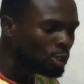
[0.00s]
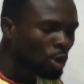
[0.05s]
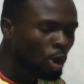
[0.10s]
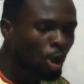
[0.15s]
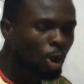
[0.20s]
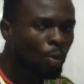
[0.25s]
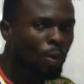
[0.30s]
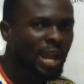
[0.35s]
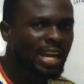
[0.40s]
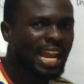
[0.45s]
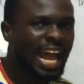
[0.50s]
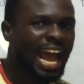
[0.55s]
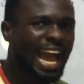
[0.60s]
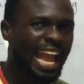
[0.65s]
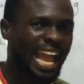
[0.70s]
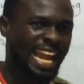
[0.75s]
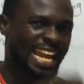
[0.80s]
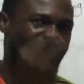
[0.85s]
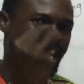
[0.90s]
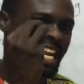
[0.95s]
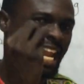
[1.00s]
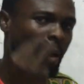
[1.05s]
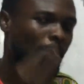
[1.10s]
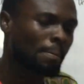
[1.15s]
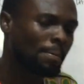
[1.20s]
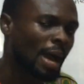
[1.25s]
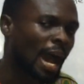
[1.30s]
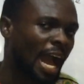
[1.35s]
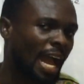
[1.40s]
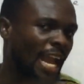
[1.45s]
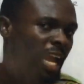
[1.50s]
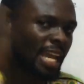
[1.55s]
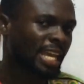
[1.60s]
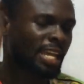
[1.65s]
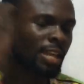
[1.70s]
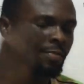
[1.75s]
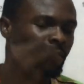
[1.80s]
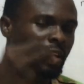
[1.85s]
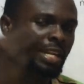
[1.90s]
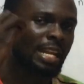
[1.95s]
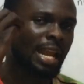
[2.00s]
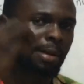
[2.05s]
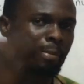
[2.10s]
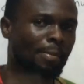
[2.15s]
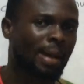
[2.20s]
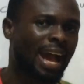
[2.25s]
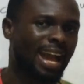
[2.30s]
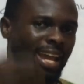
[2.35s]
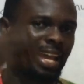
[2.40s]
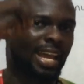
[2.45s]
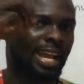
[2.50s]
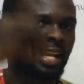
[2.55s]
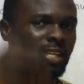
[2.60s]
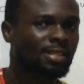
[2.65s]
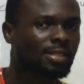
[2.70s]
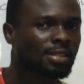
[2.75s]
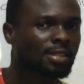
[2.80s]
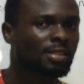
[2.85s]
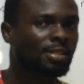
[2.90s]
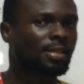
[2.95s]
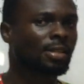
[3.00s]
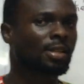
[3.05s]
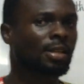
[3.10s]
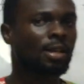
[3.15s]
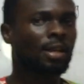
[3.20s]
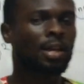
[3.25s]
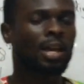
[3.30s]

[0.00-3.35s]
know whether a given number is